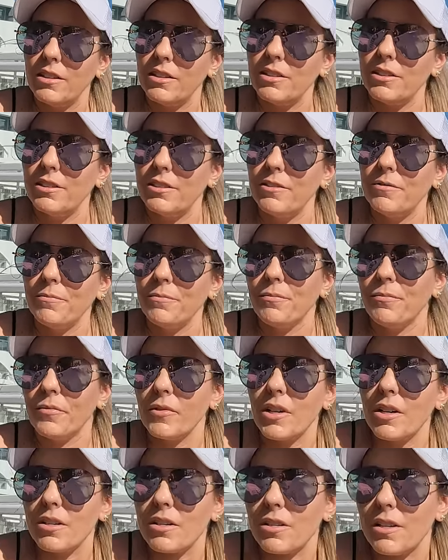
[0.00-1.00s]
You know what I would
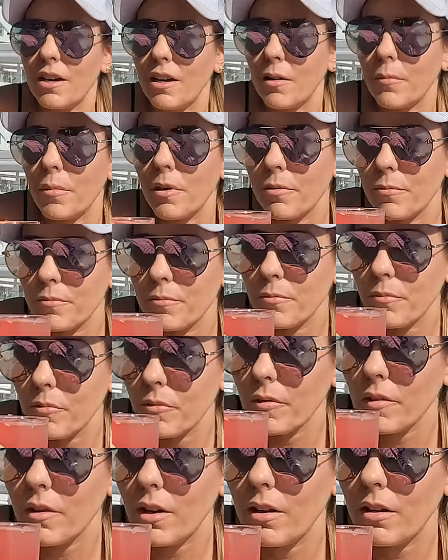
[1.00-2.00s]
like? That
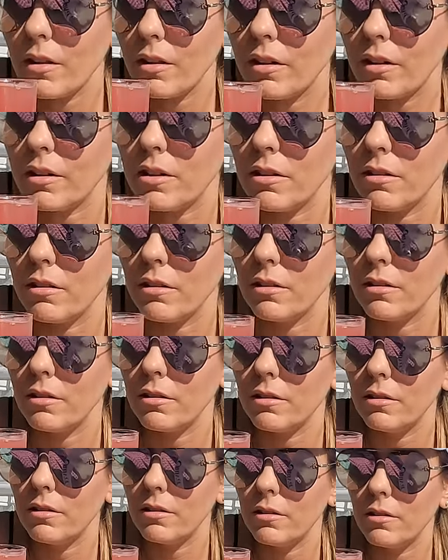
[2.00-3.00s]
spicy salt.
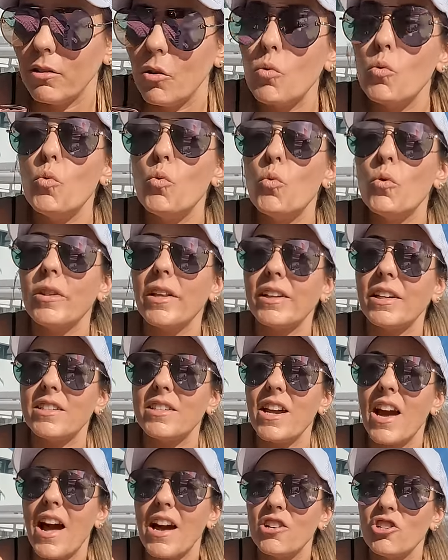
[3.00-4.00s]
Ooh, like a
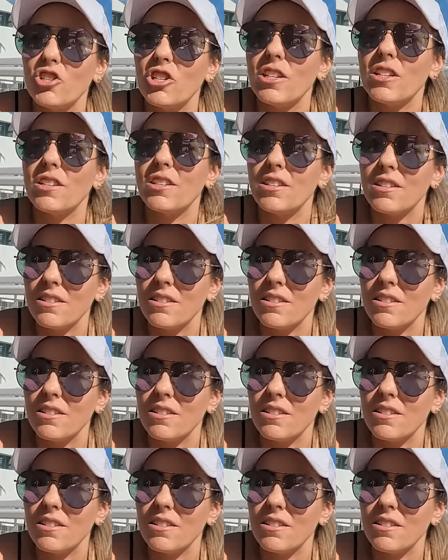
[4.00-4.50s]
tajin